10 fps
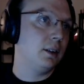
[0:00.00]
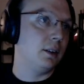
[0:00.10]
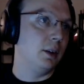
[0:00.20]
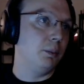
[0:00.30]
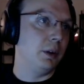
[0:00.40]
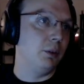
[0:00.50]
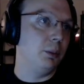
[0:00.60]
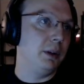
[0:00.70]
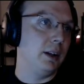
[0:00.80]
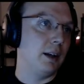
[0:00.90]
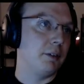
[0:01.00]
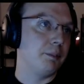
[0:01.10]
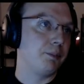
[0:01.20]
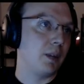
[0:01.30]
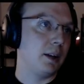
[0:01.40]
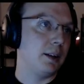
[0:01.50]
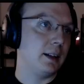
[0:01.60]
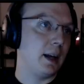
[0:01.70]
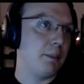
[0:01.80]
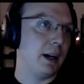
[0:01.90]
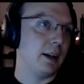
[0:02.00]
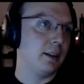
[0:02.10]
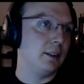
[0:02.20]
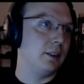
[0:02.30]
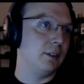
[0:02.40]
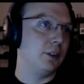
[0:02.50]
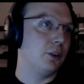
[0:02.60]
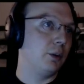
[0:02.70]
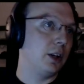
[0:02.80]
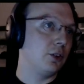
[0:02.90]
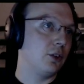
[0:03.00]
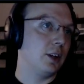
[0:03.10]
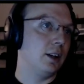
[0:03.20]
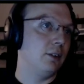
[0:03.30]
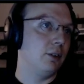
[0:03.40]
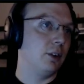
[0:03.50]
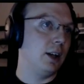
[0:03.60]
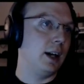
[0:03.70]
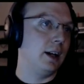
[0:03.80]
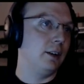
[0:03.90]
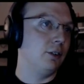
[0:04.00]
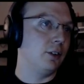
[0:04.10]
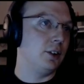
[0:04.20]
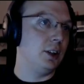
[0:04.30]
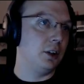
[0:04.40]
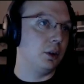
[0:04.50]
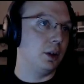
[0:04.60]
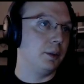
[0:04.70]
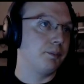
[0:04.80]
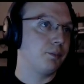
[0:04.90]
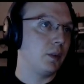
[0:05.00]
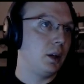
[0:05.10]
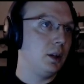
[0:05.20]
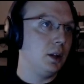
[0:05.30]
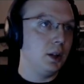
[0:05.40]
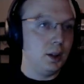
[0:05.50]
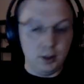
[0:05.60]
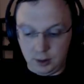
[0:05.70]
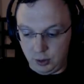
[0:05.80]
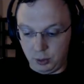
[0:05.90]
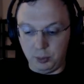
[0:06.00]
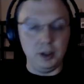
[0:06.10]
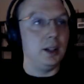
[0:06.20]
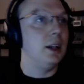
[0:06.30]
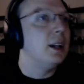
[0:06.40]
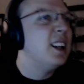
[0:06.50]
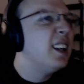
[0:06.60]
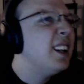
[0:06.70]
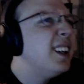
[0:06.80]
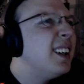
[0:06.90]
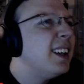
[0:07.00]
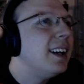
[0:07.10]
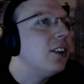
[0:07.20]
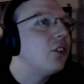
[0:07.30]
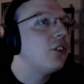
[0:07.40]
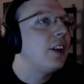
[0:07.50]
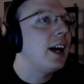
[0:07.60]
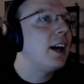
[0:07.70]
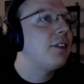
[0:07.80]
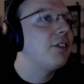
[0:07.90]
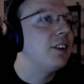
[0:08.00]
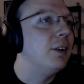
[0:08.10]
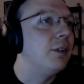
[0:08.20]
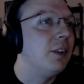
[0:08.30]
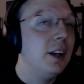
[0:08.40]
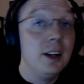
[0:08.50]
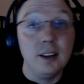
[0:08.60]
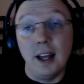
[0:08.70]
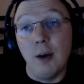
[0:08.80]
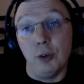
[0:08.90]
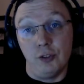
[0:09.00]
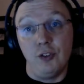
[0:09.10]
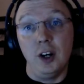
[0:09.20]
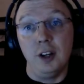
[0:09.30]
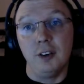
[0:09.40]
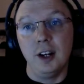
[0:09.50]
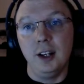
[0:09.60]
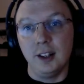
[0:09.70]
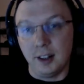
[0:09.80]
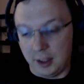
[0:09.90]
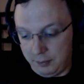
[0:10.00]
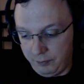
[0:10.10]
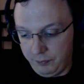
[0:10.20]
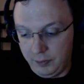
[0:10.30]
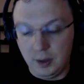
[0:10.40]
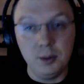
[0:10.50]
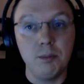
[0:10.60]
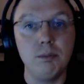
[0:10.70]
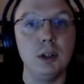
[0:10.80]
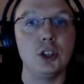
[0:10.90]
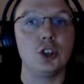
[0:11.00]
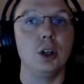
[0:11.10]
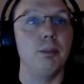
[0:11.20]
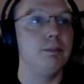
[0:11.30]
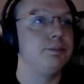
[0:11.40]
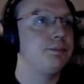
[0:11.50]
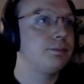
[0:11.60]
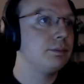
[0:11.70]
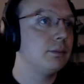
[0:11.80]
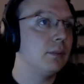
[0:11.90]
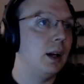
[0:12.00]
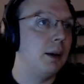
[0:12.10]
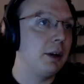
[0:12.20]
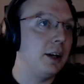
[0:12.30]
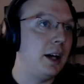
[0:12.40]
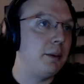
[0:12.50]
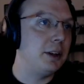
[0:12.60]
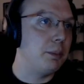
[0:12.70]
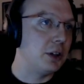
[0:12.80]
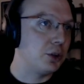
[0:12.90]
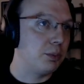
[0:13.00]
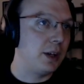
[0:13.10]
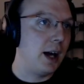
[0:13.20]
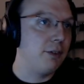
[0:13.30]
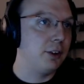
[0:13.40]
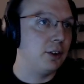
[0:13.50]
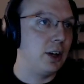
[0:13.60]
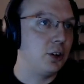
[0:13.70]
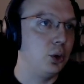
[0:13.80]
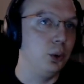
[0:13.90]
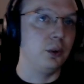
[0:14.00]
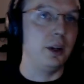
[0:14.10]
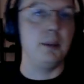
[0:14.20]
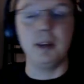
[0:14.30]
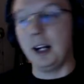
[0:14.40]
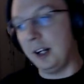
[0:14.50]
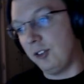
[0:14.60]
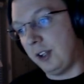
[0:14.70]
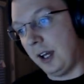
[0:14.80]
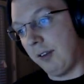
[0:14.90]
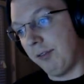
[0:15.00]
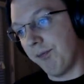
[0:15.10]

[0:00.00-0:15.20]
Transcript: Nope, it will be 11. Take that back. Don't listen to what I just said. It's a lie. It's a decoy. This will be a staff. That was fun, right? Okay. Bishop. We're going to name it the Bishop Staff because that's a cooler name than Iron Staff.